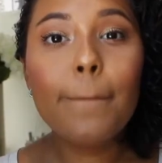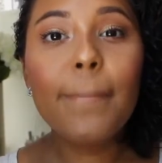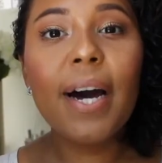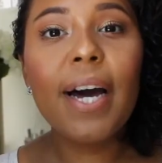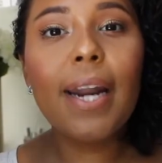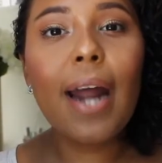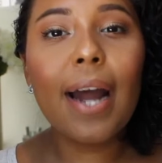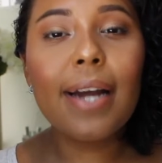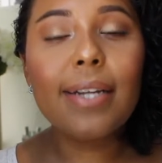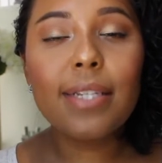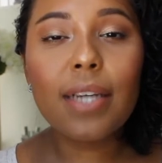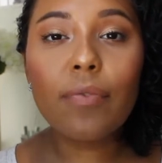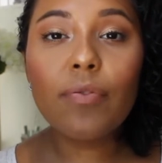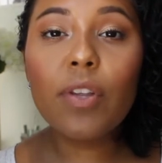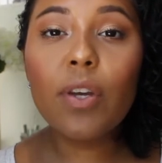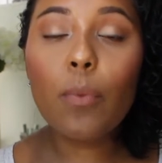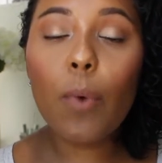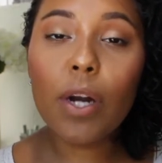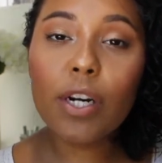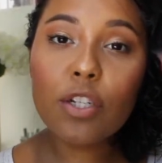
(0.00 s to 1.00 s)
but I
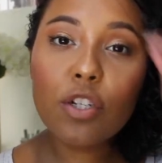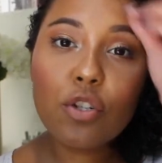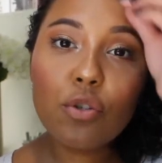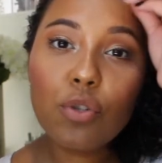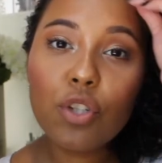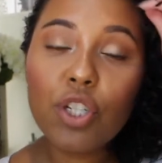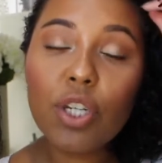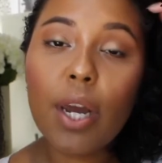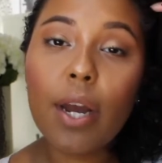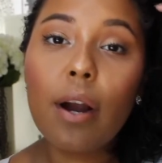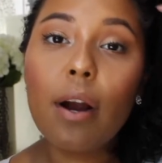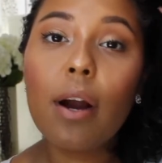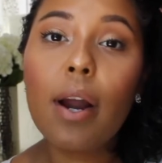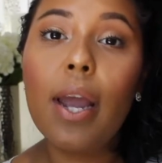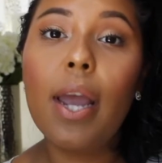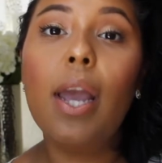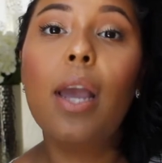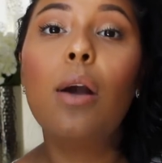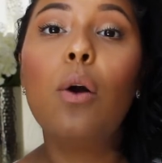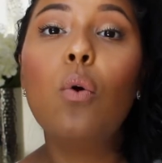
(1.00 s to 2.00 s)
definitely wanted to share
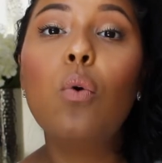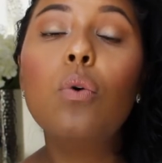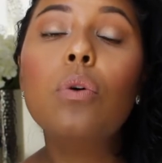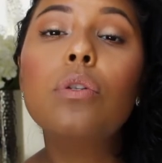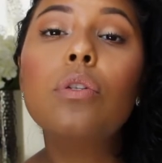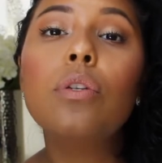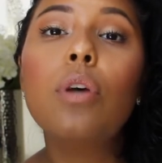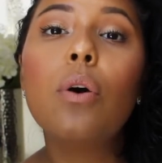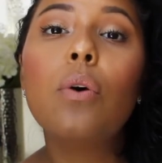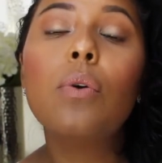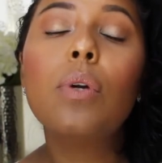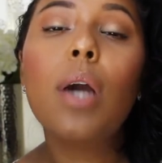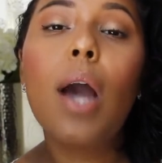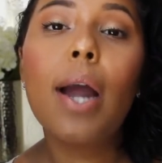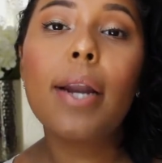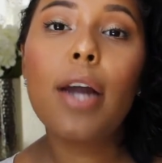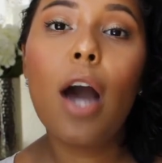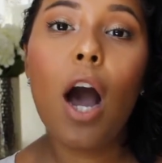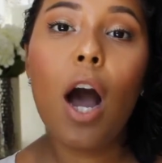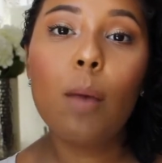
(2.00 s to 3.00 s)
a cool toned
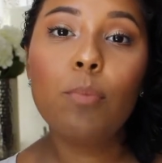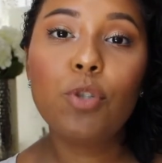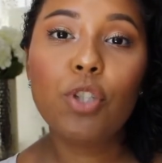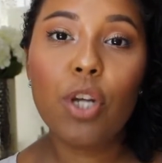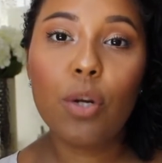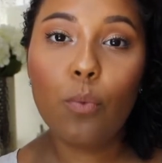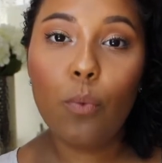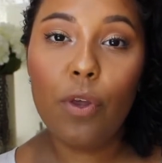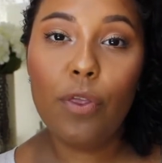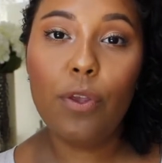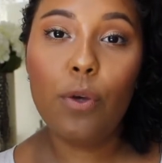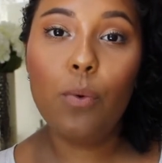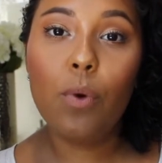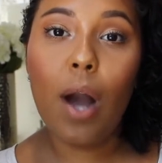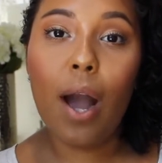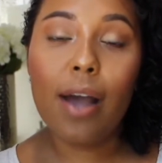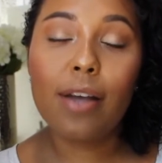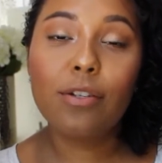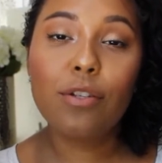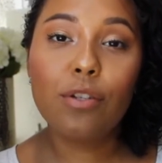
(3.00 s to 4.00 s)
kind of option with you
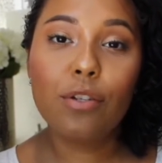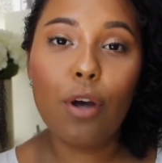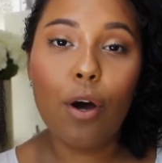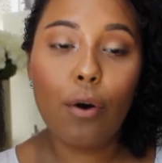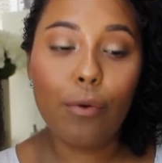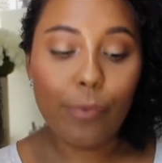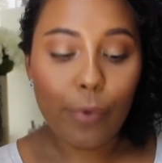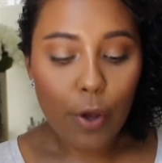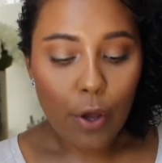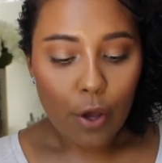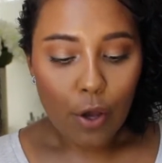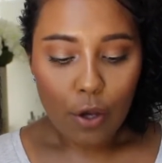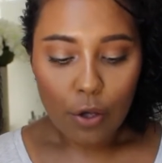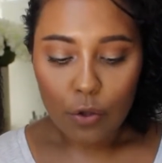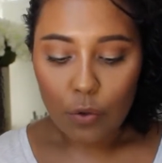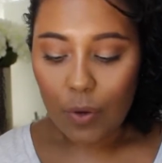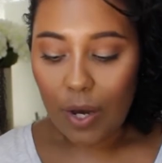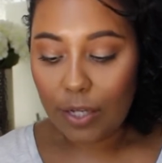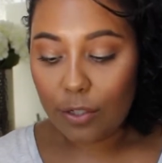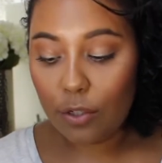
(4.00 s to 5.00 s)
guys, so
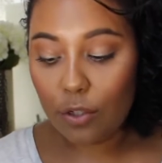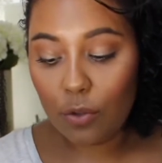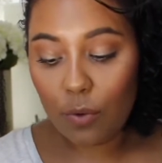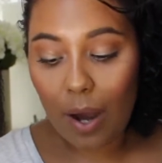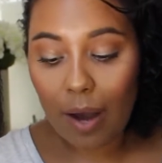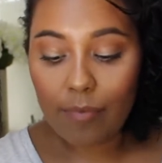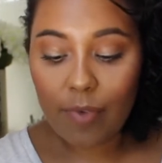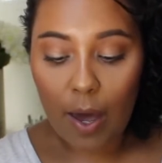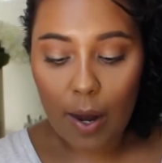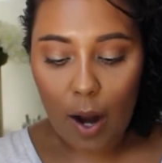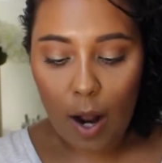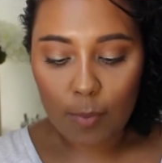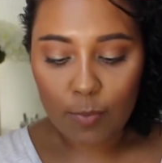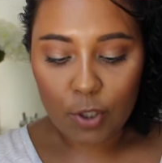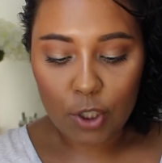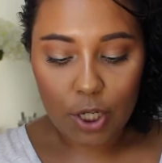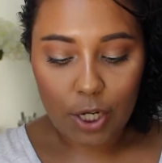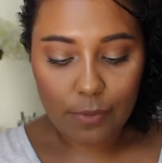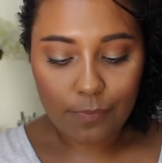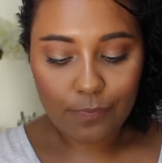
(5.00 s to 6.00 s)
you guys do have that
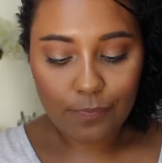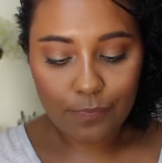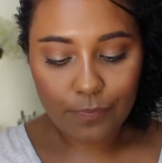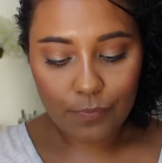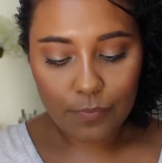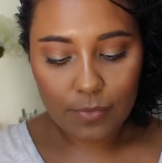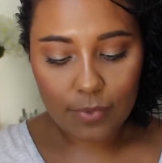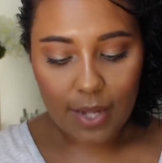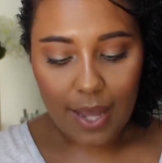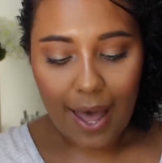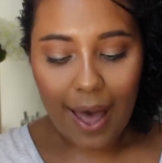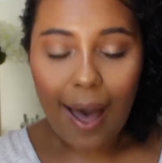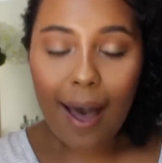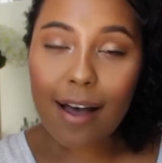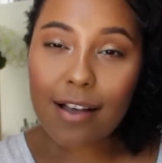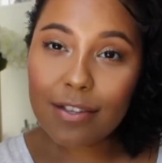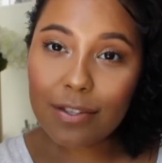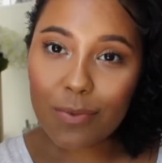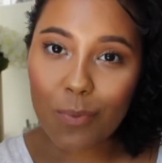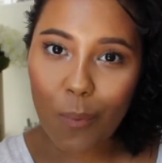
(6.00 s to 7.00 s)
option
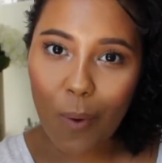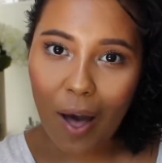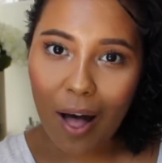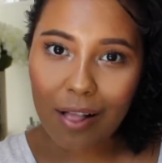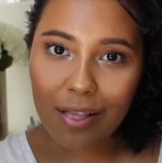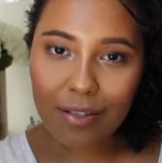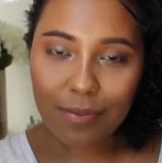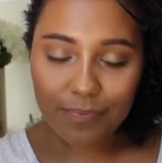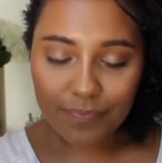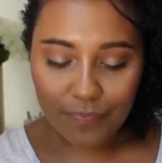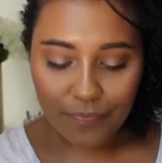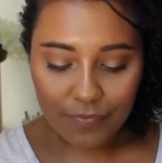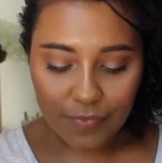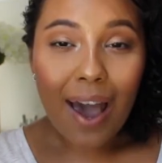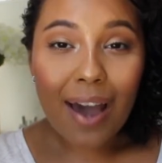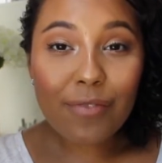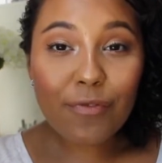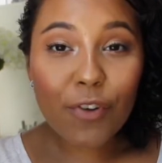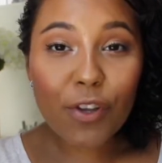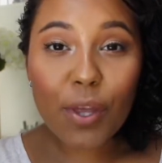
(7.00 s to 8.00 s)
as well.
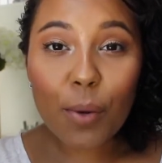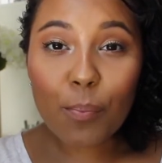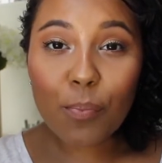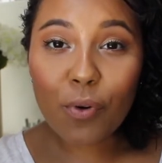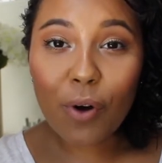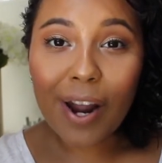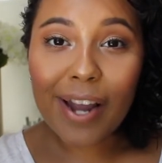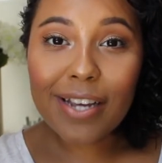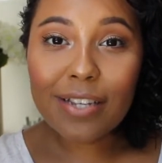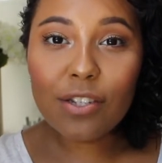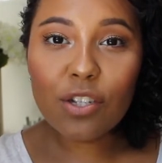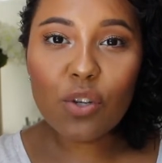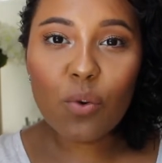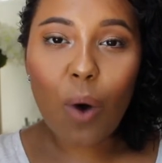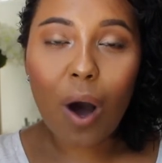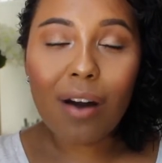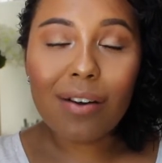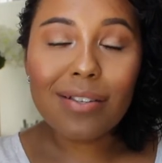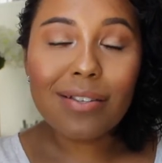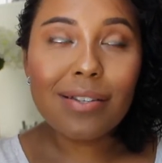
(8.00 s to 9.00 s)
And for the price,
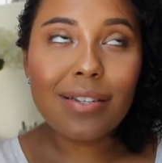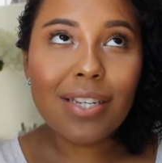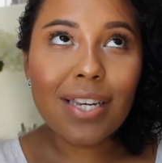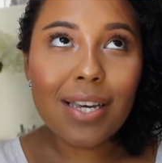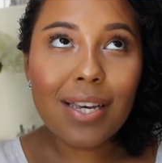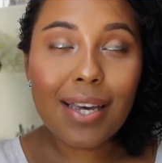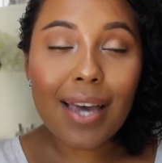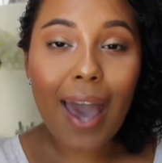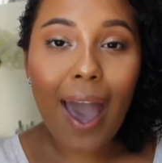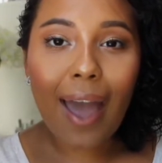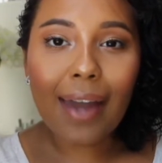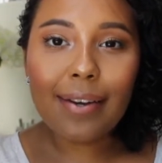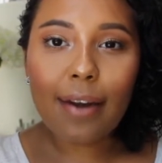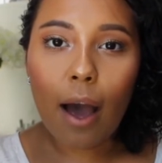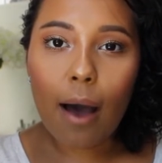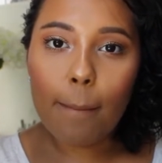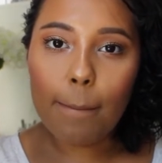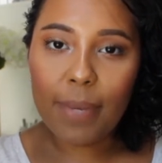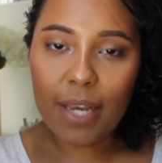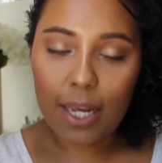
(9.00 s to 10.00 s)
you honestly
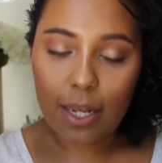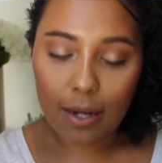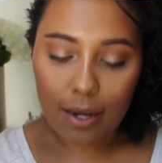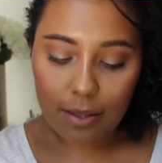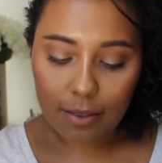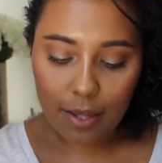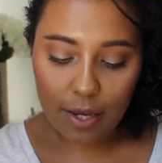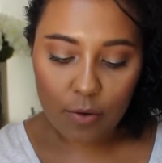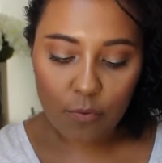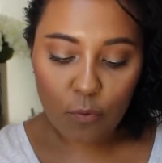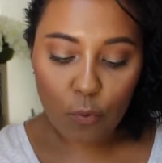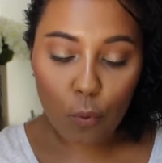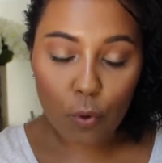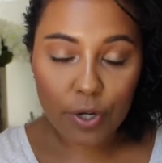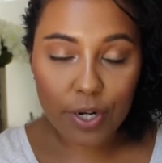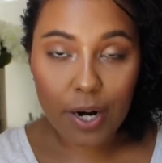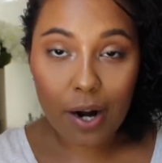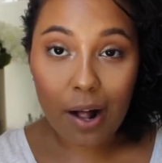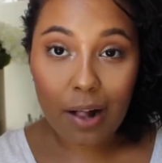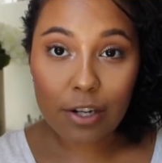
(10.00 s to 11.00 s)
cannot beat it. Like
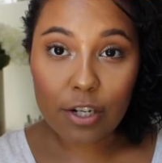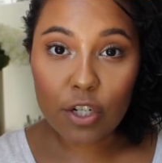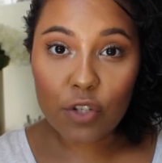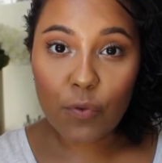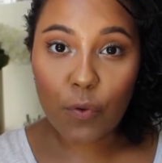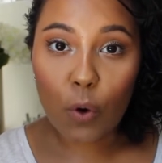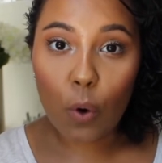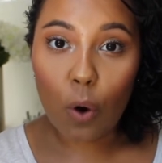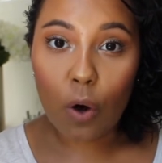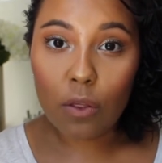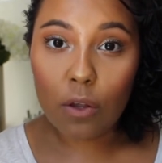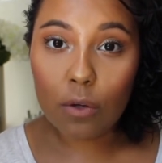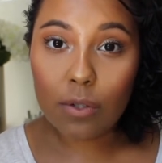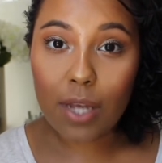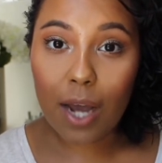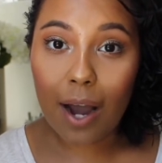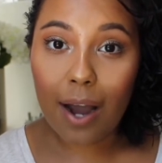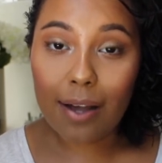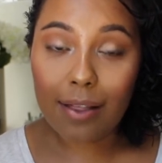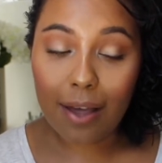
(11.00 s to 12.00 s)
$40 for all
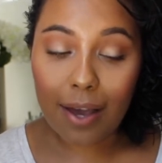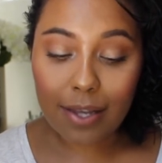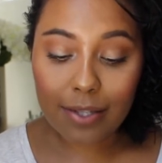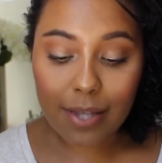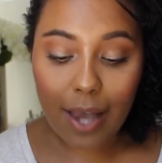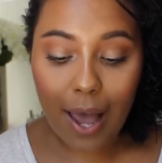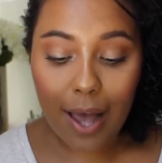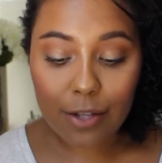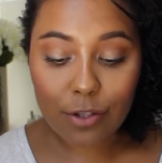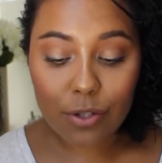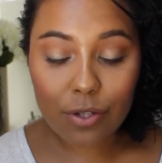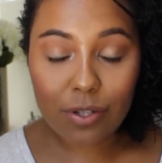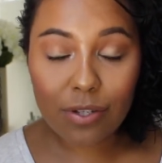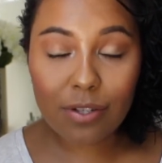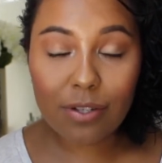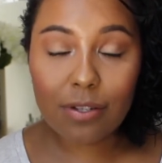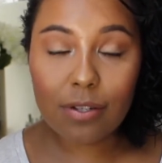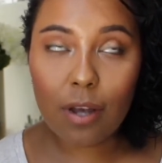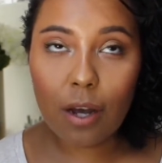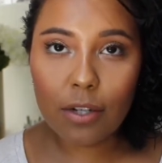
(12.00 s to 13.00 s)
those highlights and
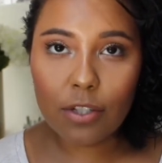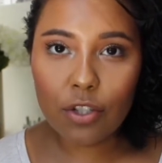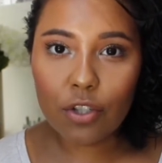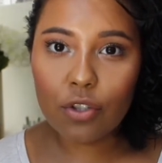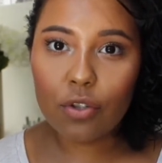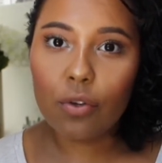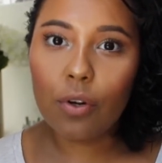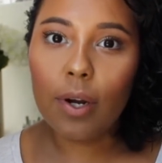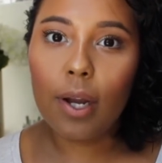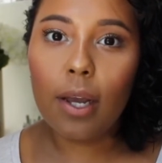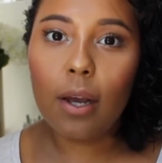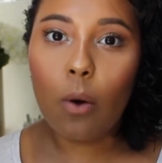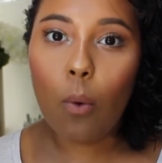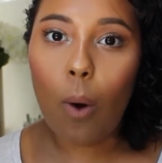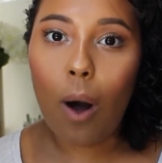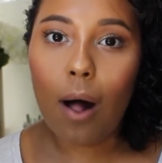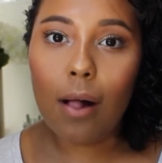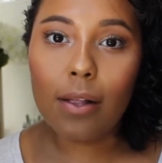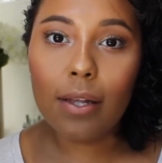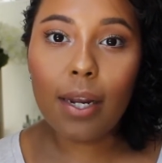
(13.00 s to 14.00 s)
such great
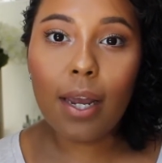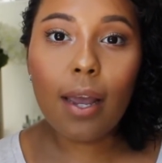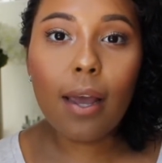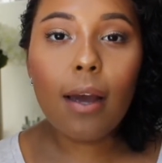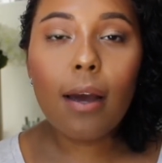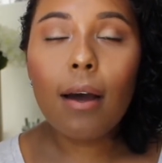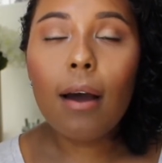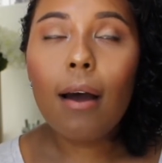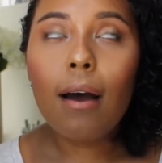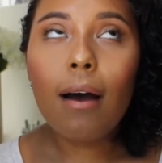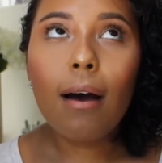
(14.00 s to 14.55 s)
quality.